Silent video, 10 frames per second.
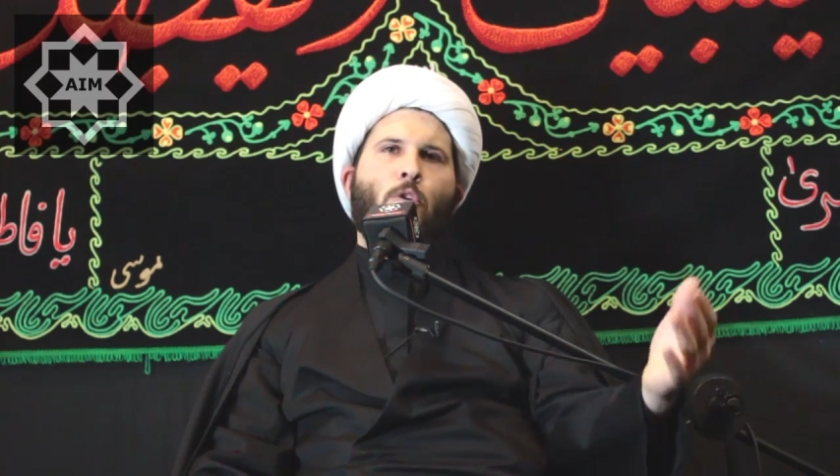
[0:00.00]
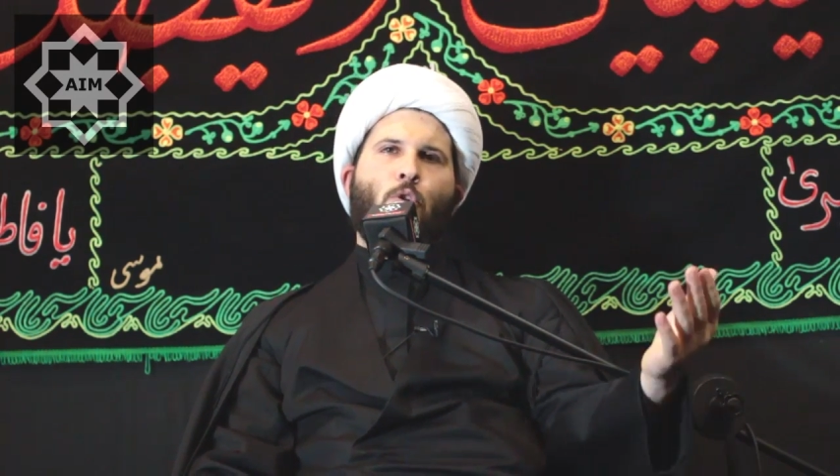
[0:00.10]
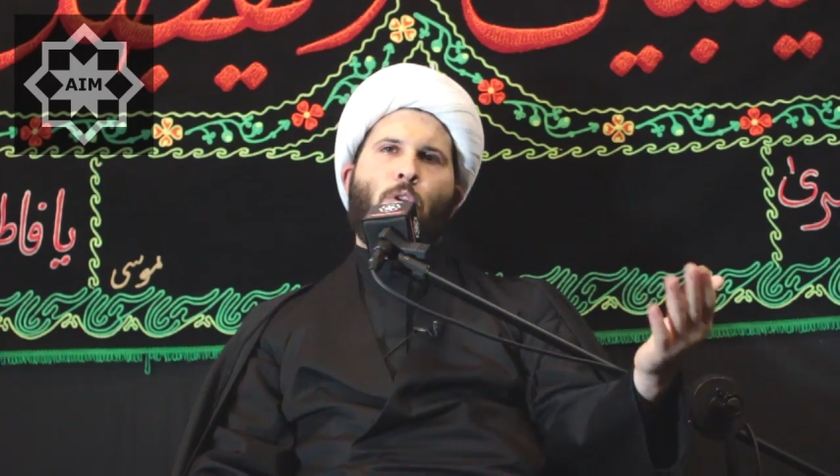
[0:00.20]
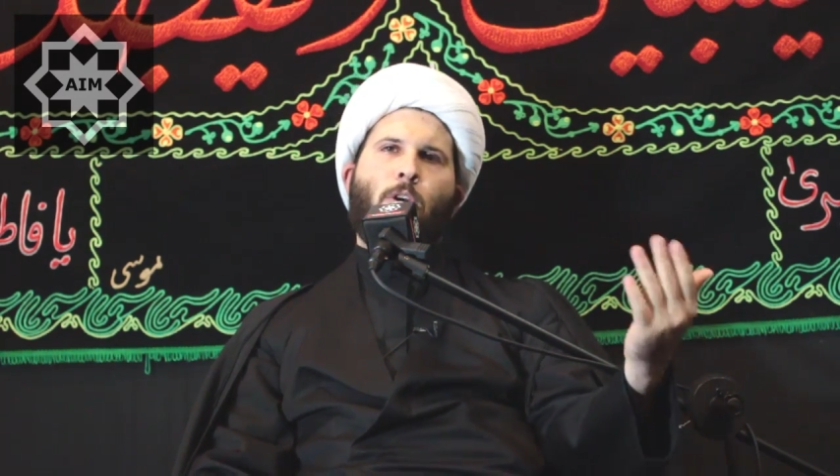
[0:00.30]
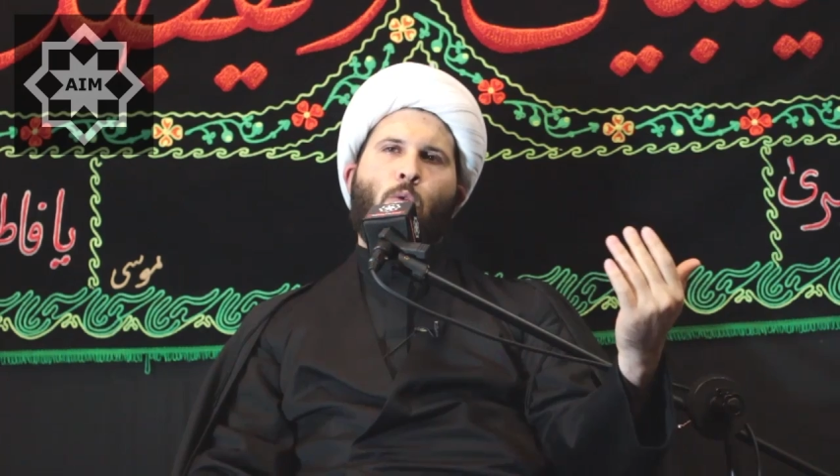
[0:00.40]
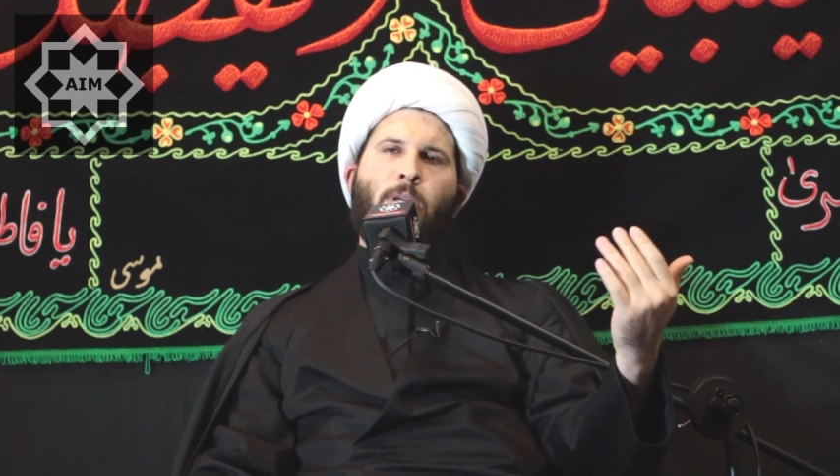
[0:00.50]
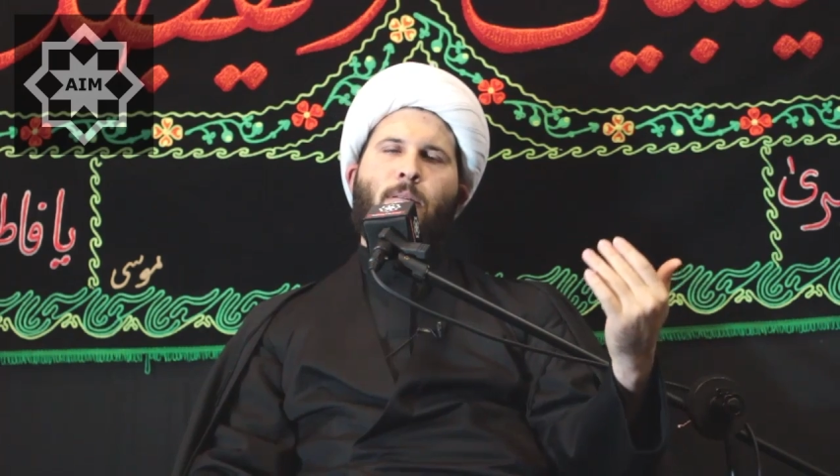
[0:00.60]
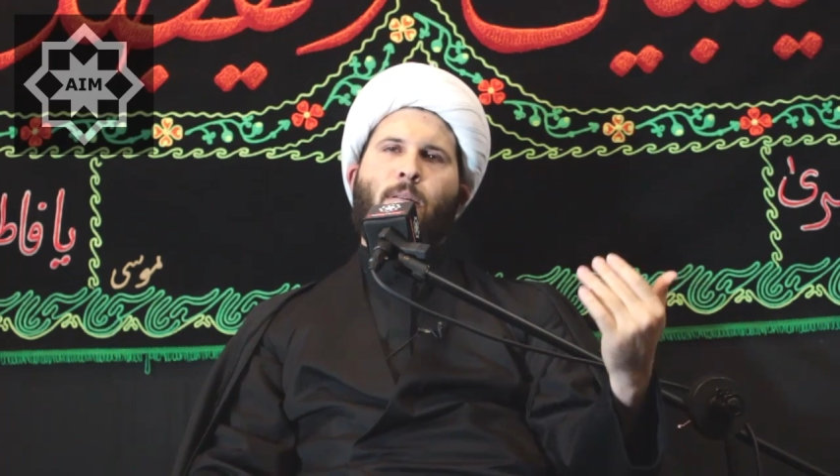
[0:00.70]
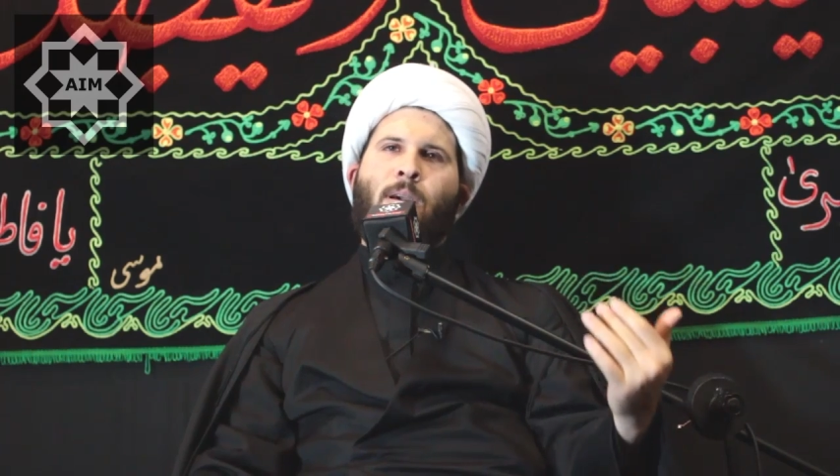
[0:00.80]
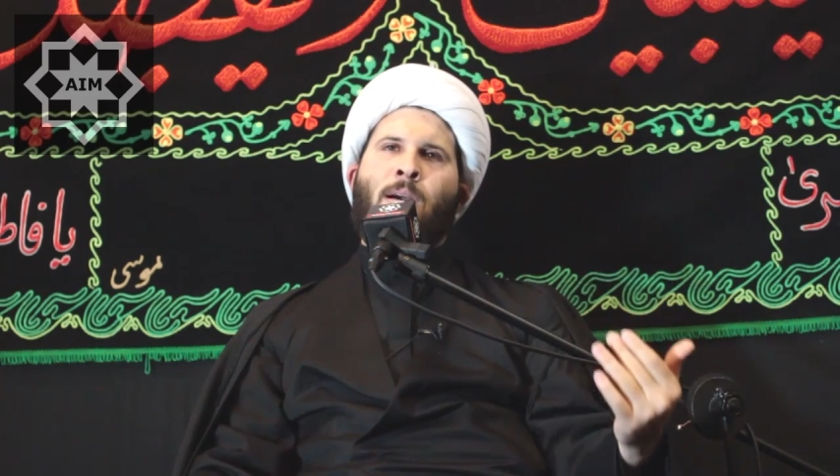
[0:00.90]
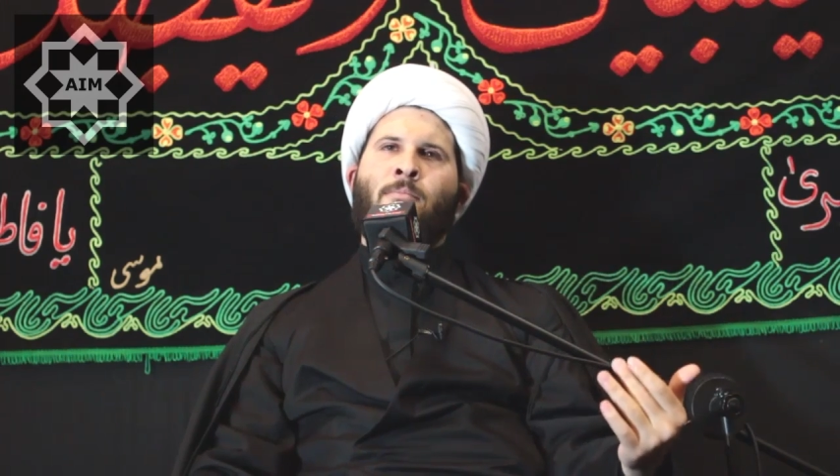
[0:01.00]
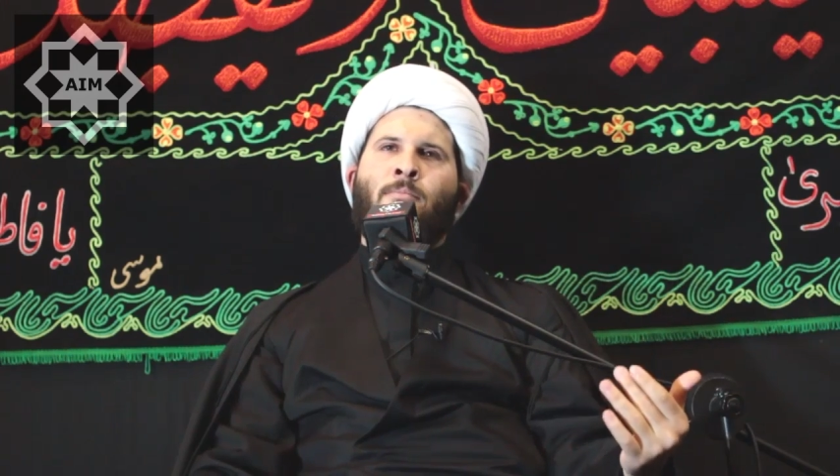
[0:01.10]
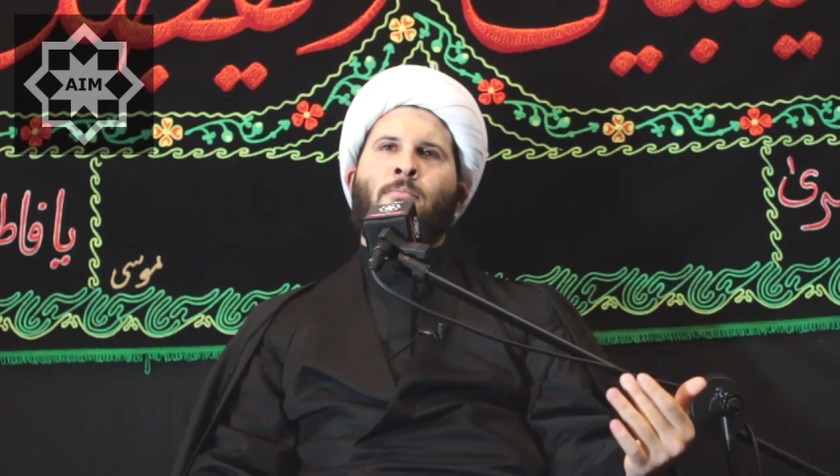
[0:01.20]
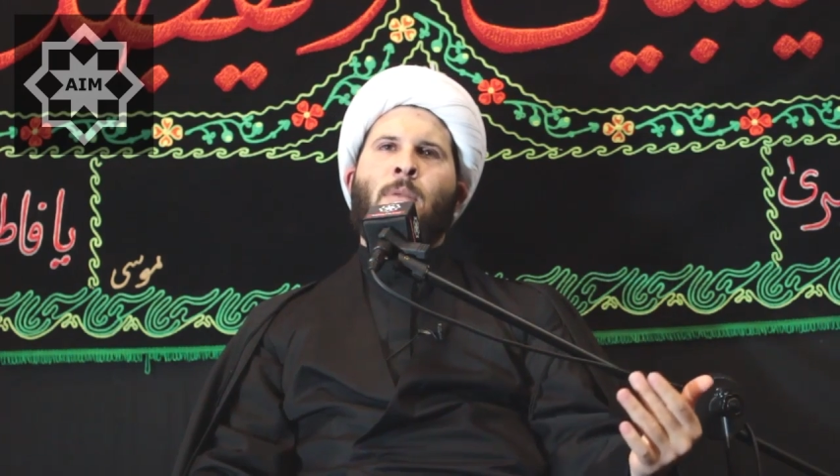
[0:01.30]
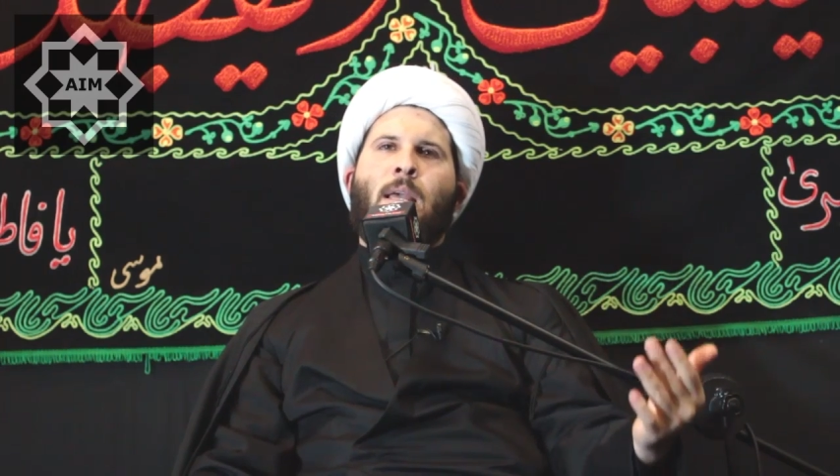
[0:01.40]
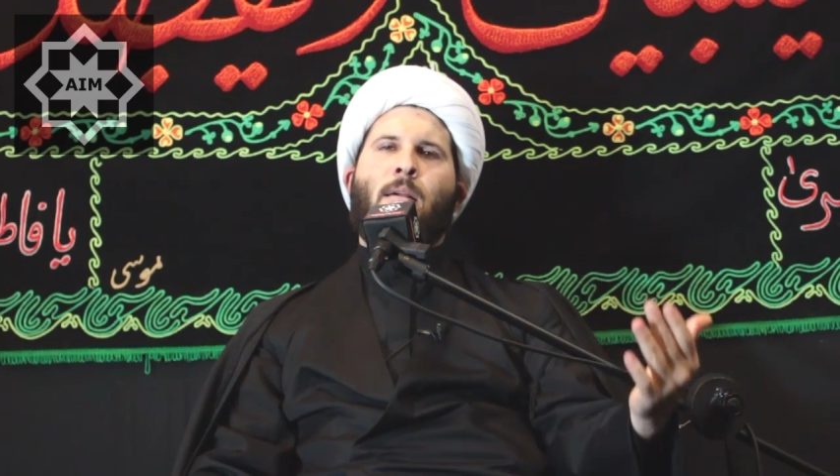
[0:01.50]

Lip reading: So they're going to come